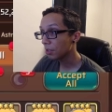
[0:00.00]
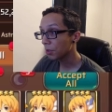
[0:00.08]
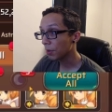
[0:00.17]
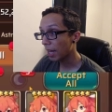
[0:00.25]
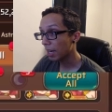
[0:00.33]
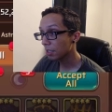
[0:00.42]
so
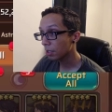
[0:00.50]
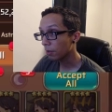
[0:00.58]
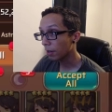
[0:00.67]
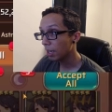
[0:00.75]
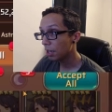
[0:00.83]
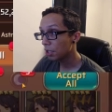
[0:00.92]
that is a
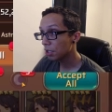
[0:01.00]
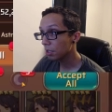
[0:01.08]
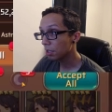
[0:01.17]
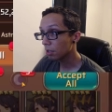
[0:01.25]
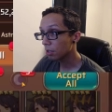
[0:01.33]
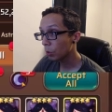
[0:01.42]
great addition
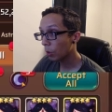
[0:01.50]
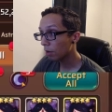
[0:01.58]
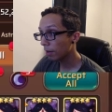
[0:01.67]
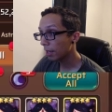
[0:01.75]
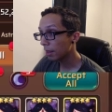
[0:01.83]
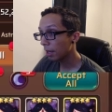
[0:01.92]
to the squad
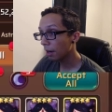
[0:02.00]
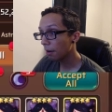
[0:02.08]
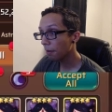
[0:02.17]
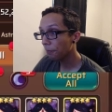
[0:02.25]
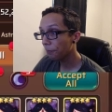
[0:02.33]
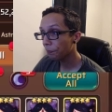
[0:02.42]
right there.